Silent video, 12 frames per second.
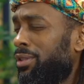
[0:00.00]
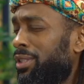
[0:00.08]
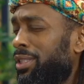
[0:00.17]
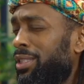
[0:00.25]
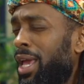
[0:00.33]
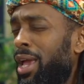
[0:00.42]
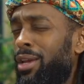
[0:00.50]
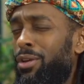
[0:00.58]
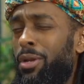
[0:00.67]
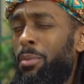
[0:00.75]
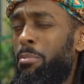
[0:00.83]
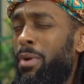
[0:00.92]

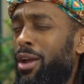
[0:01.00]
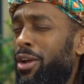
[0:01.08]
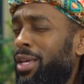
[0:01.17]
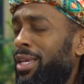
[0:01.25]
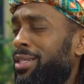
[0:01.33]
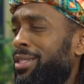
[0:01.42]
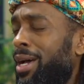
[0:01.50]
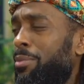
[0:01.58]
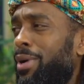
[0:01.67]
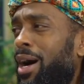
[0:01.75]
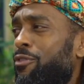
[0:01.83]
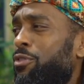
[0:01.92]
Standard Americans.
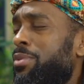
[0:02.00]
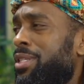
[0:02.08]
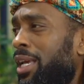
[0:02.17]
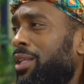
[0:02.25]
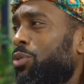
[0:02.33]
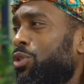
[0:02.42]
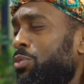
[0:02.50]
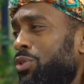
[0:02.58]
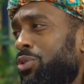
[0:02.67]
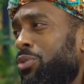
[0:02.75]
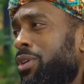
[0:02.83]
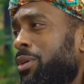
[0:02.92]
I'm from St. Louis,
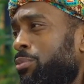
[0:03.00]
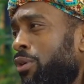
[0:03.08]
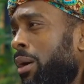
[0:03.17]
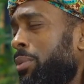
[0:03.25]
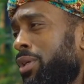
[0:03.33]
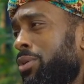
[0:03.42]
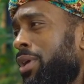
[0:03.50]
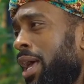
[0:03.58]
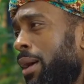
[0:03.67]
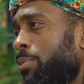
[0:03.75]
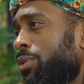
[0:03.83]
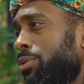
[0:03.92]
Missouri, the barbecue
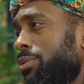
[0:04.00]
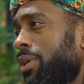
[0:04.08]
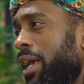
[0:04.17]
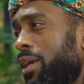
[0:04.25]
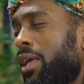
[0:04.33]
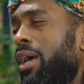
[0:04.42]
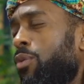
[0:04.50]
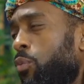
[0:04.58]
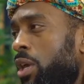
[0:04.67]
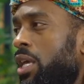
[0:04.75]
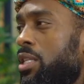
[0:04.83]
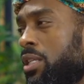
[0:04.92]
capital.
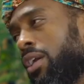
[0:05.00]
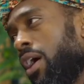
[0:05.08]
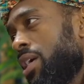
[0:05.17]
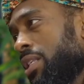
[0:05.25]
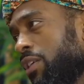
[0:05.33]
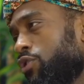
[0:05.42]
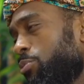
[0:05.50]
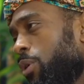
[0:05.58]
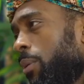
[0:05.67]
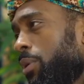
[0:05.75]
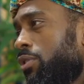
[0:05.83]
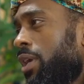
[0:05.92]
We consider ourselves the
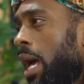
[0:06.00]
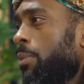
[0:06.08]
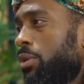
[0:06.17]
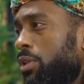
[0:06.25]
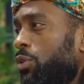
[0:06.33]
barbecue capital.